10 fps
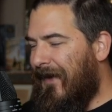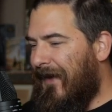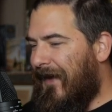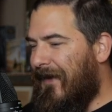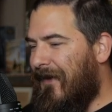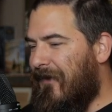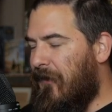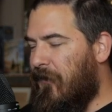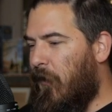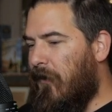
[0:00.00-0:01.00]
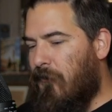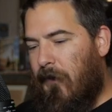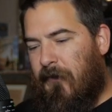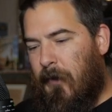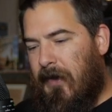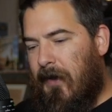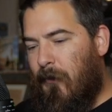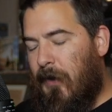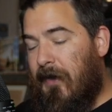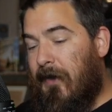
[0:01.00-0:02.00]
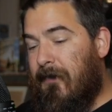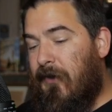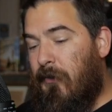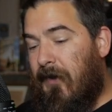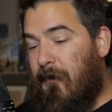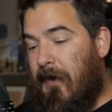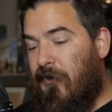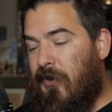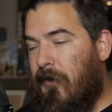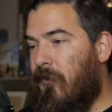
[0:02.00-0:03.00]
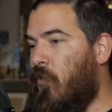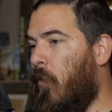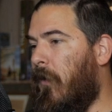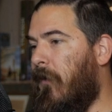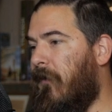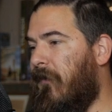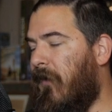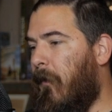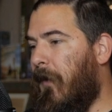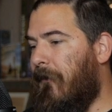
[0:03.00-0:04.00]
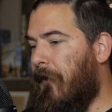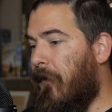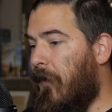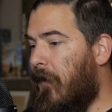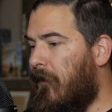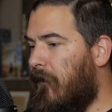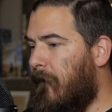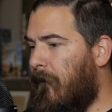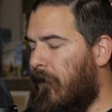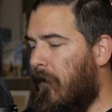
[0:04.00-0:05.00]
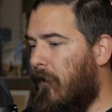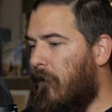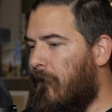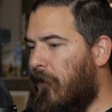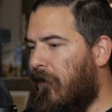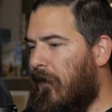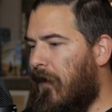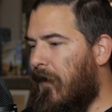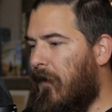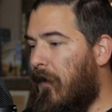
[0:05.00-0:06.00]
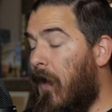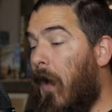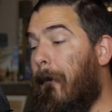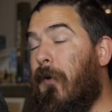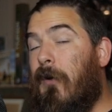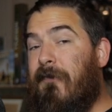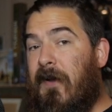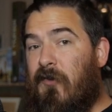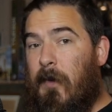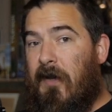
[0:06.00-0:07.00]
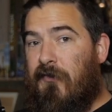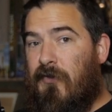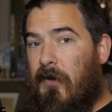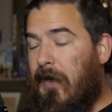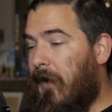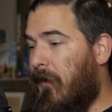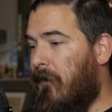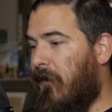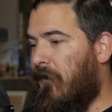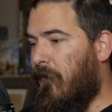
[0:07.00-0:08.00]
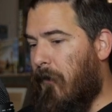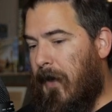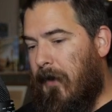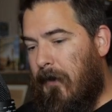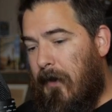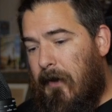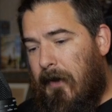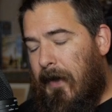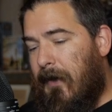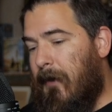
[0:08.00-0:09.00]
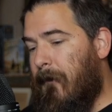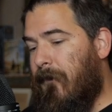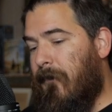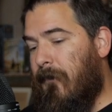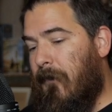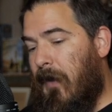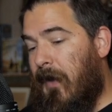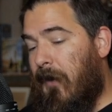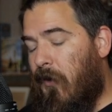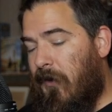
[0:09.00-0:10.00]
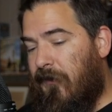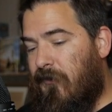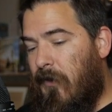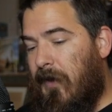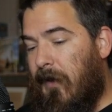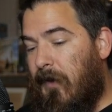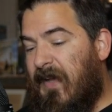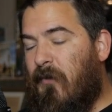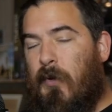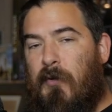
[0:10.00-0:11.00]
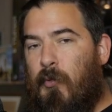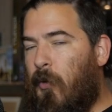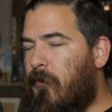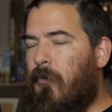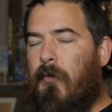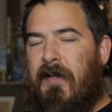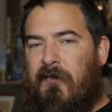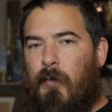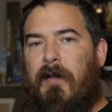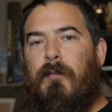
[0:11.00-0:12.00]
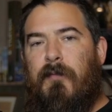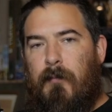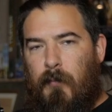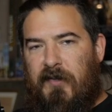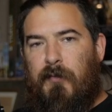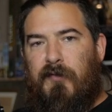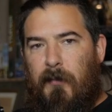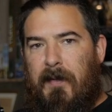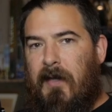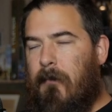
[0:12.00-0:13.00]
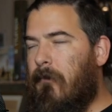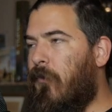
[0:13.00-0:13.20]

So let's go ahead and roll this one again. We're going to continue our expedition towards the Penny for Your Thoughts. So first leg, perfect. So we got a strong hit. This is great. And on a strong hit, again, we're rolling against wits. We're still being